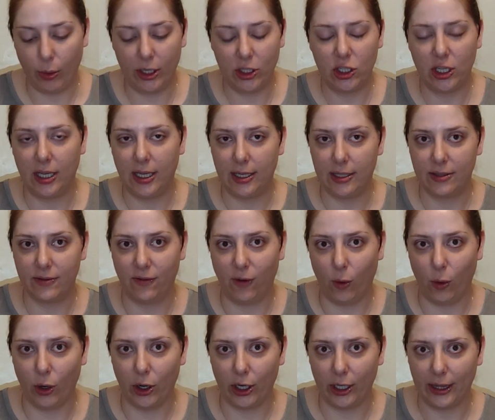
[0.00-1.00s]
which is
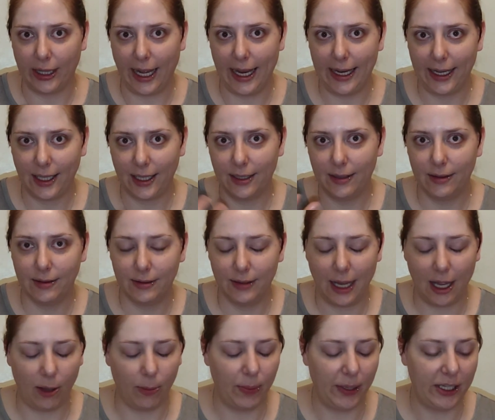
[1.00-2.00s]
for like
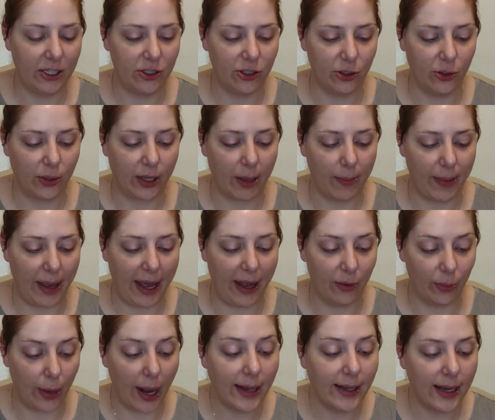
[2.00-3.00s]
helping to
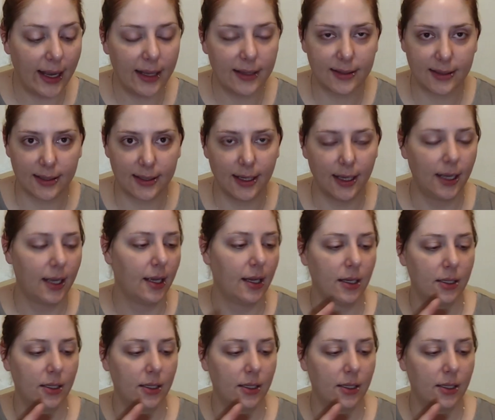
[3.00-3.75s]
combat redness.